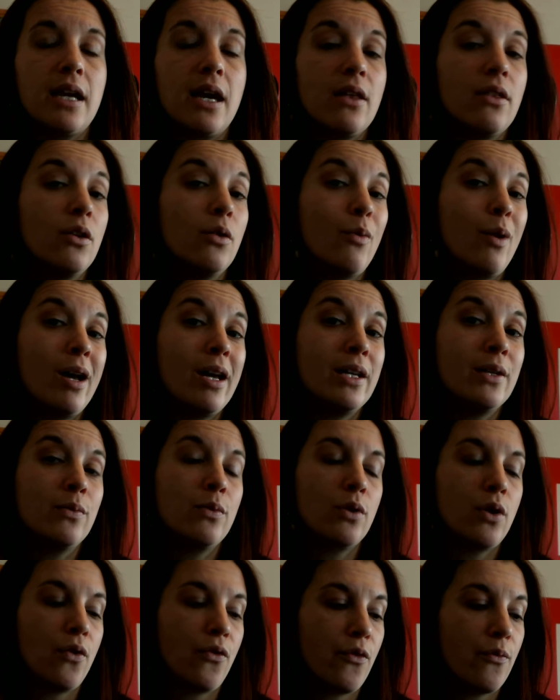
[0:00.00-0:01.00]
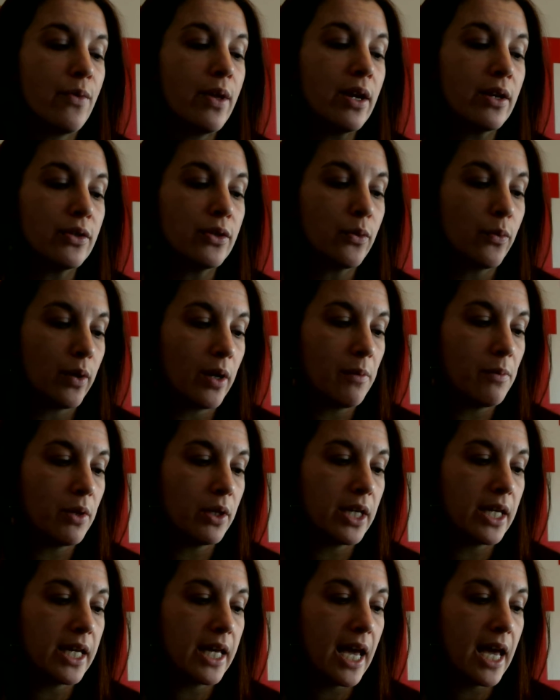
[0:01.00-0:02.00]
otherwise, we'll go from there. So what I'm
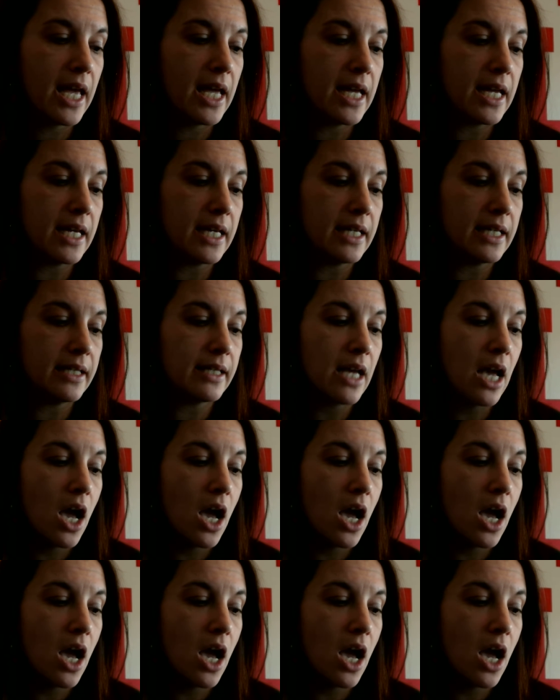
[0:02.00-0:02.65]
looking at is